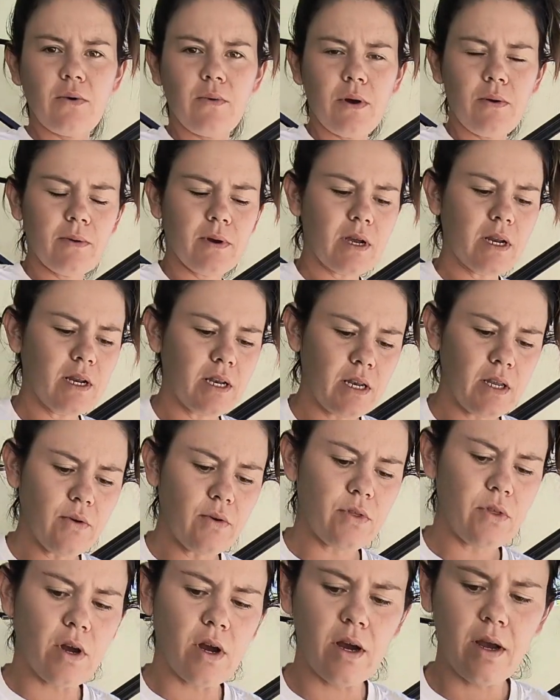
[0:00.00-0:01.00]
So what we're going to
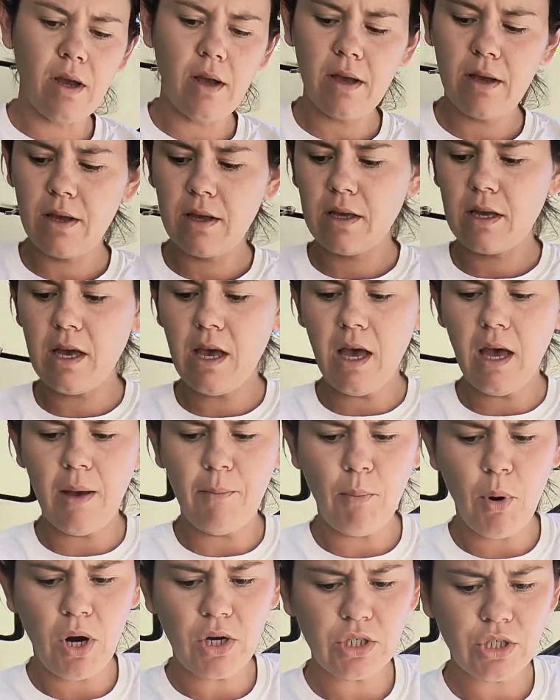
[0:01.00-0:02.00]
do with our
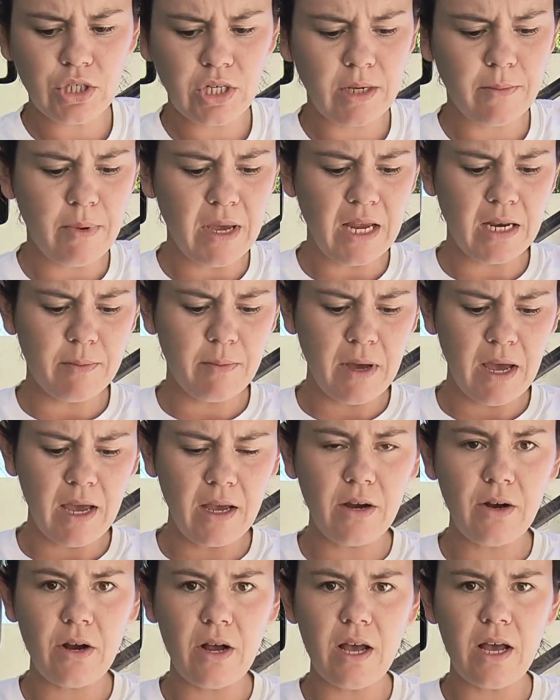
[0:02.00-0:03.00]
partially baked
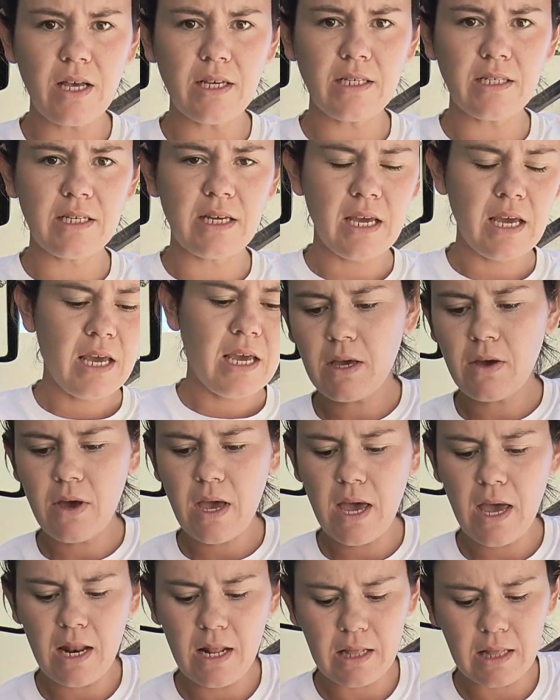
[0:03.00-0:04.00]
pie crust, I'm going to go
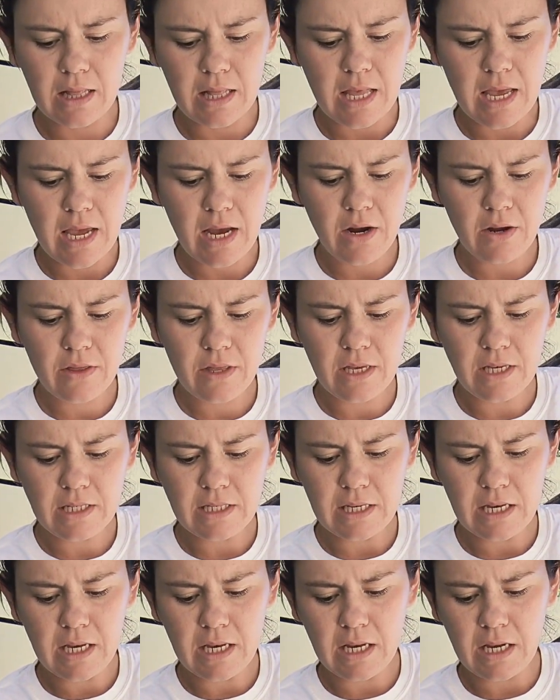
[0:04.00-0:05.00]
ahead and layer
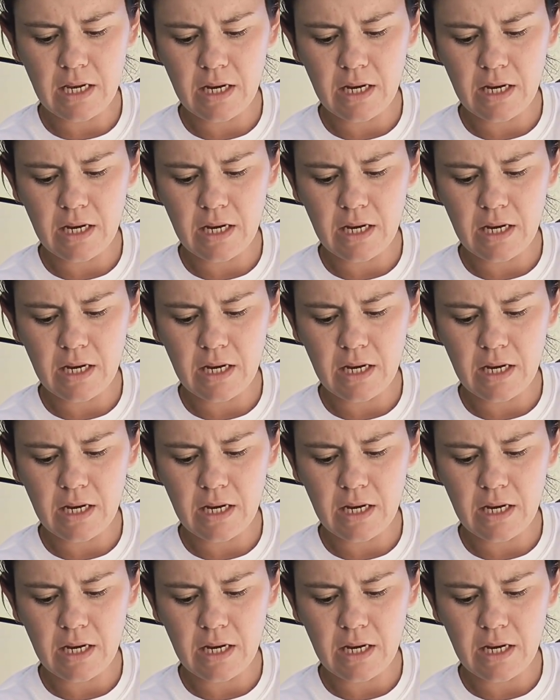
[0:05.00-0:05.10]
these in